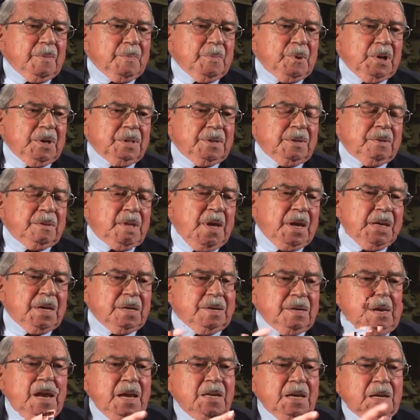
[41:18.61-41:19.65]
But they
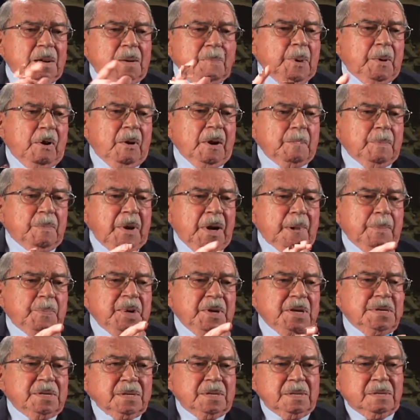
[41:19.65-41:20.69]
can take it apart by
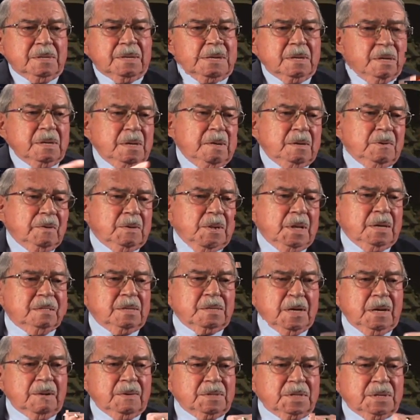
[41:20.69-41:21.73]
pieces, you know, that's
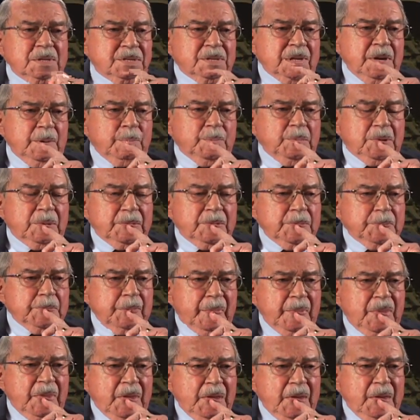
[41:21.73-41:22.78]
how it's assembled
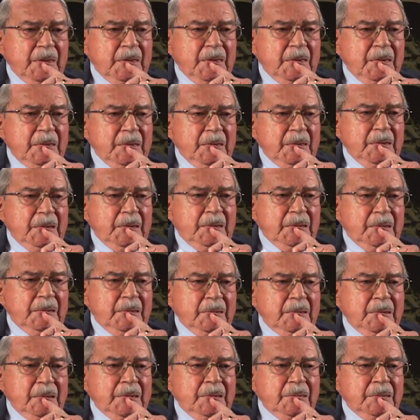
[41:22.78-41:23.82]

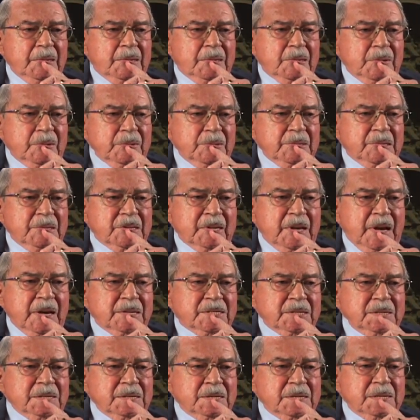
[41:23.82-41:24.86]
in, in certain
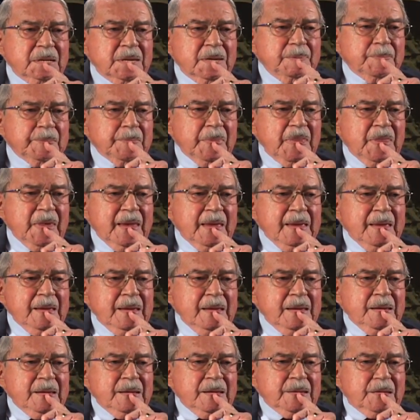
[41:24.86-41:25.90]
sections.
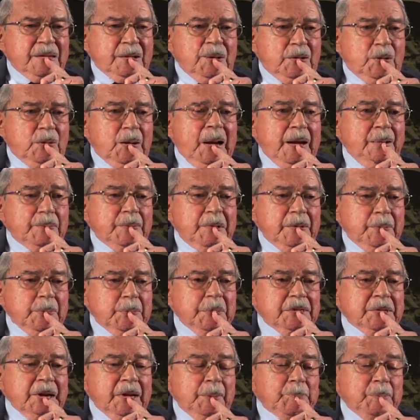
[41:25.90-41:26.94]
So after
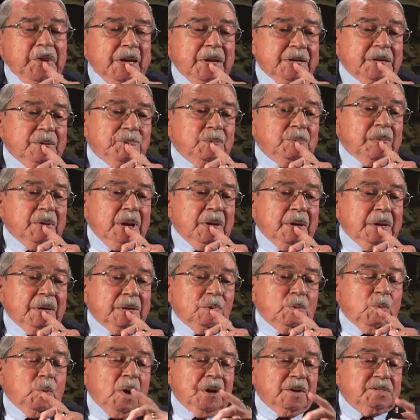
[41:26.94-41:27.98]
every time, I could, I
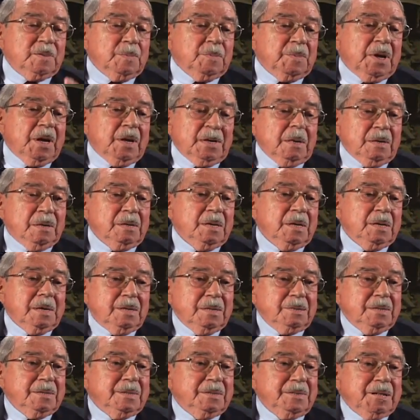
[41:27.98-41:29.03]
could watch them kind of
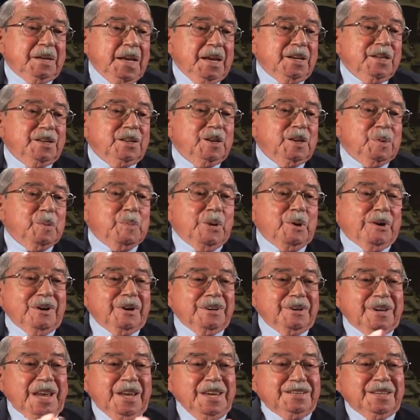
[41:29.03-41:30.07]
taking it
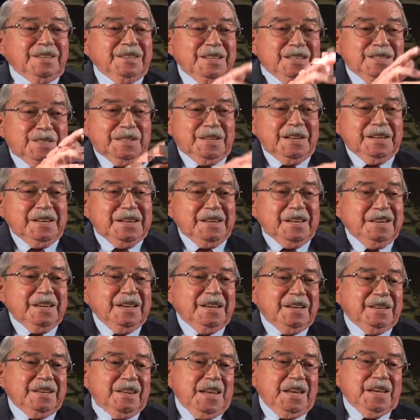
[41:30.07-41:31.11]
apart, taking this,
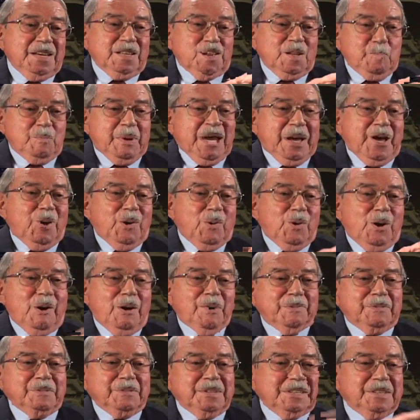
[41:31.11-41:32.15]
taking the bow
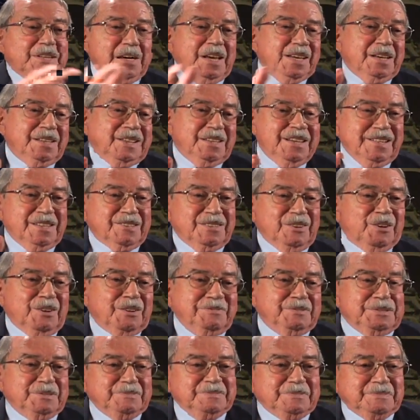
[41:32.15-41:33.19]
off and taking was this Was that off.
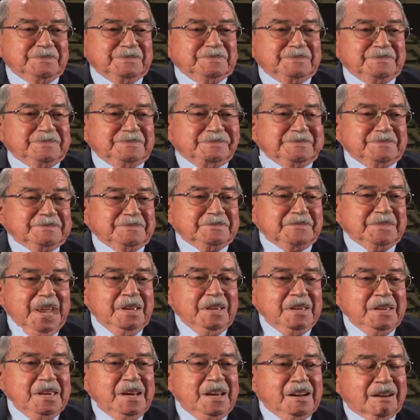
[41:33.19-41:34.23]
somewhat of a sad moment
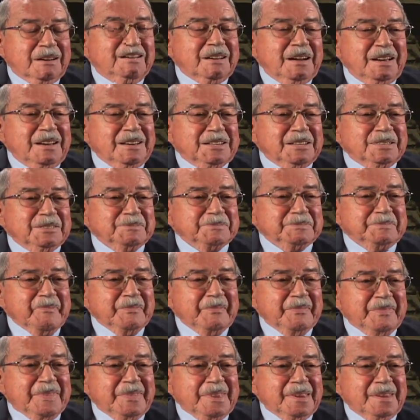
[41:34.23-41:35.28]
for you? Yeah, kind of. I
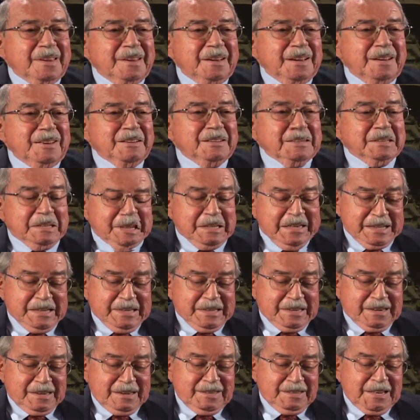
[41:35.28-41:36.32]
bet. Kind of.
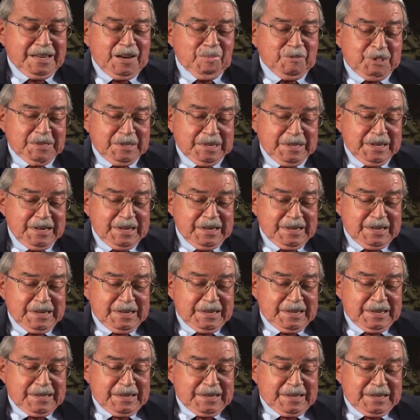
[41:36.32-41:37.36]
Because that was
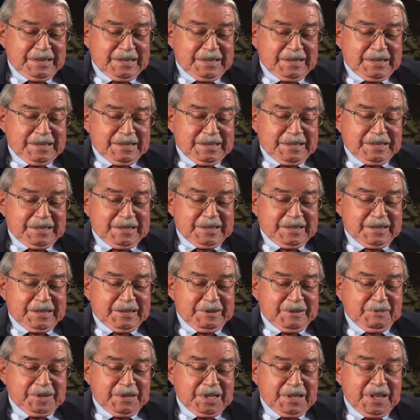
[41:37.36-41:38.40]

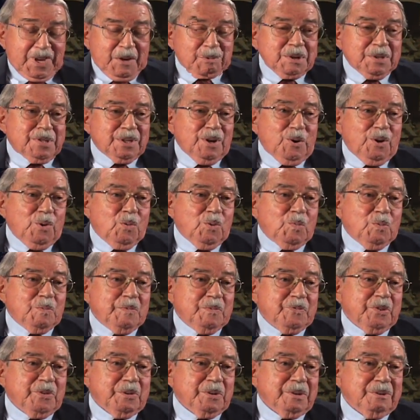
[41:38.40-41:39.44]
well, that was a
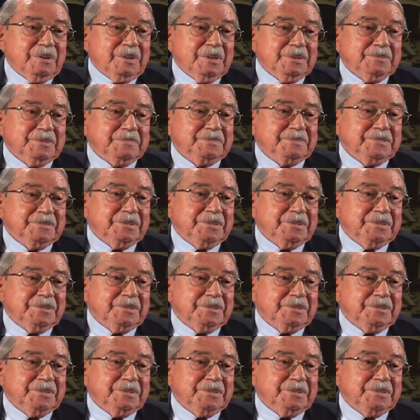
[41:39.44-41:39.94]
home for. Yes,